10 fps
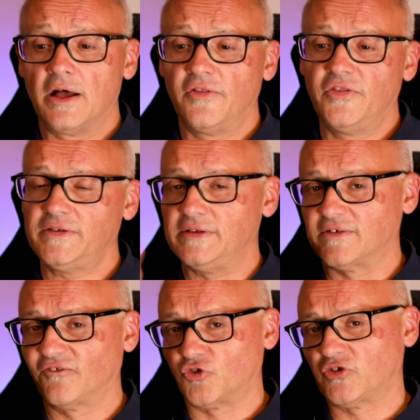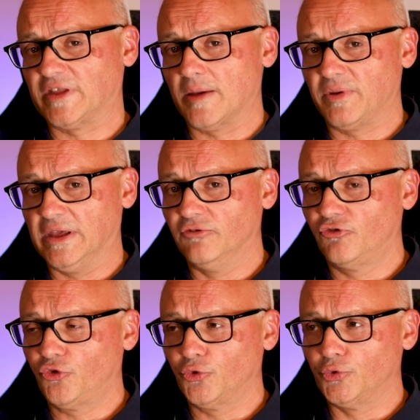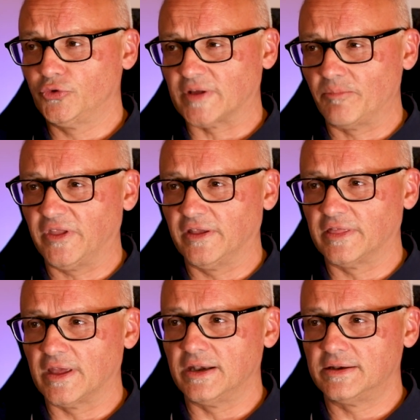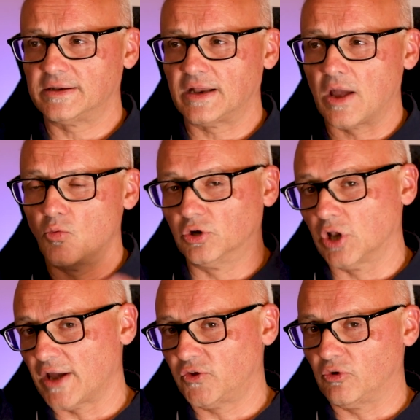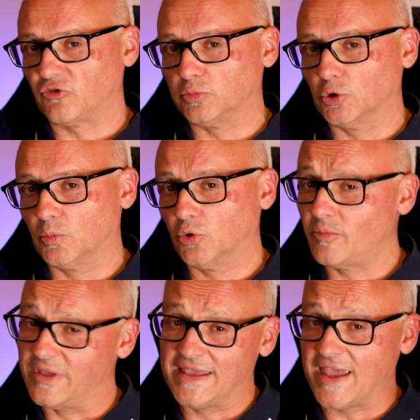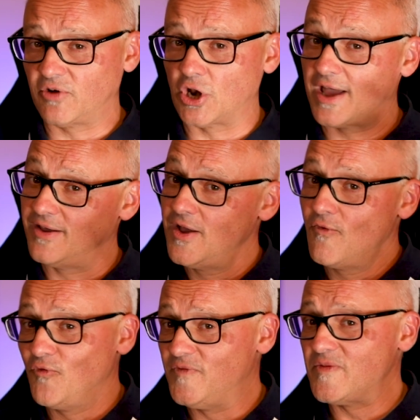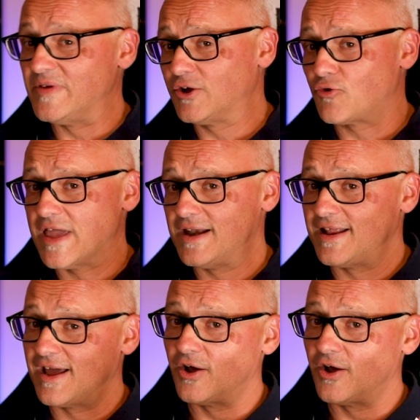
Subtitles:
this is a first step into something that I would like to explore more. I mean, Kevin and I, we've even created